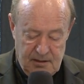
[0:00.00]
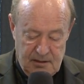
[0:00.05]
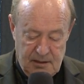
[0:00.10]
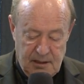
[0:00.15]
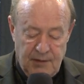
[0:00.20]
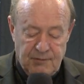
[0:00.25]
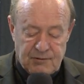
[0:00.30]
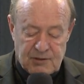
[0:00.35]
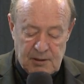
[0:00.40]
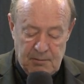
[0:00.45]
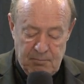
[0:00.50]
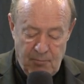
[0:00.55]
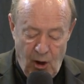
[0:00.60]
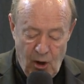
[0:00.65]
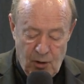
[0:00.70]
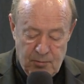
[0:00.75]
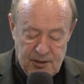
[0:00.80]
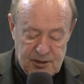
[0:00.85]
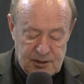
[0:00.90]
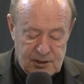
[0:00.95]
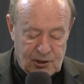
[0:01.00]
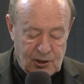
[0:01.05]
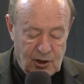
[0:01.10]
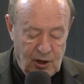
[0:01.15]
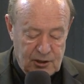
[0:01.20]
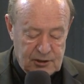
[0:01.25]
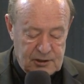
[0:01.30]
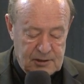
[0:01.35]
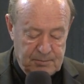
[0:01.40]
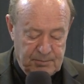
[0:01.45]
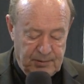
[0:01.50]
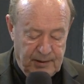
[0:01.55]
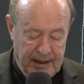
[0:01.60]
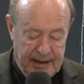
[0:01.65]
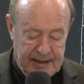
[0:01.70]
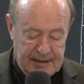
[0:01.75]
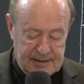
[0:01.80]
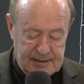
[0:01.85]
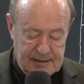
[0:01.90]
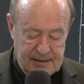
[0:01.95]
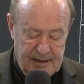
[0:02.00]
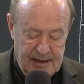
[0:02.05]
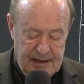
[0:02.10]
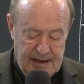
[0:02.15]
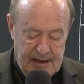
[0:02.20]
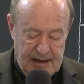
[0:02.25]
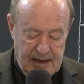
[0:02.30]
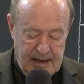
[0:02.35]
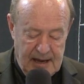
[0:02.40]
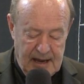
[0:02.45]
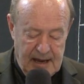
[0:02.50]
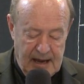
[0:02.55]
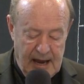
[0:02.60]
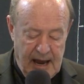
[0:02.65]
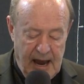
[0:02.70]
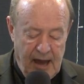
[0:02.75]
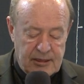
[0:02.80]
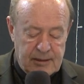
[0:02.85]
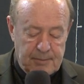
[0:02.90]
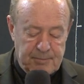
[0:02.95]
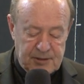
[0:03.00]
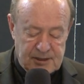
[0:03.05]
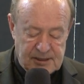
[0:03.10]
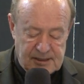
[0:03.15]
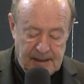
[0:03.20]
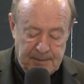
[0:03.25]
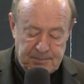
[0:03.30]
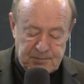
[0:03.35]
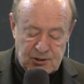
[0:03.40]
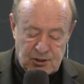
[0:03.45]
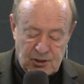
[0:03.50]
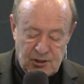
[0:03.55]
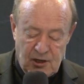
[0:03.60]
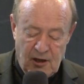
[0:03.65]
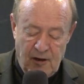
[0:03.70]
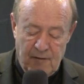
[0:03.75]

to give us a moment to contemplate how the perception